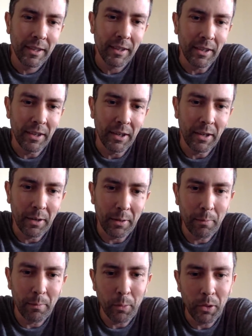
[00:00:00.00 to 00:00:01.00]

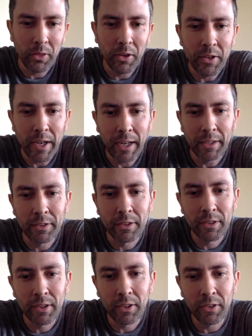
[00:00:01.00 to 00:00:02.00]
with the Nets
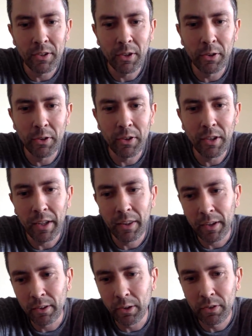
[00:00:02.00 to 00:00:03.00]
because
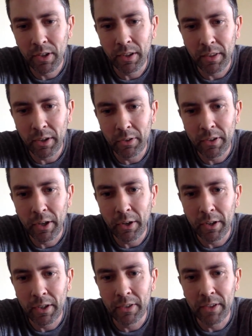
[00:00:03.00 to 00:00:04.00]
it looks like they're
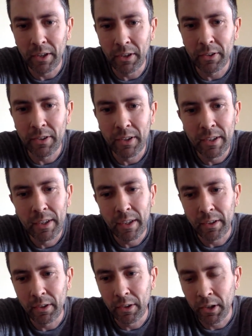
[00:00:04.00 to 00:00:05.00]
tearing it down
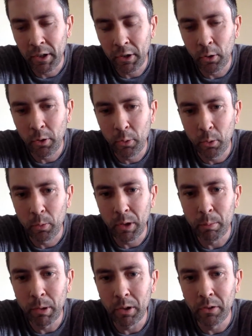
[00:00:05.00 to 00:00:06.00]
and are going to go through a
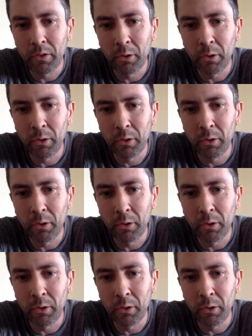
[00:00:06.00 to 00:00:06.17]
rebuild.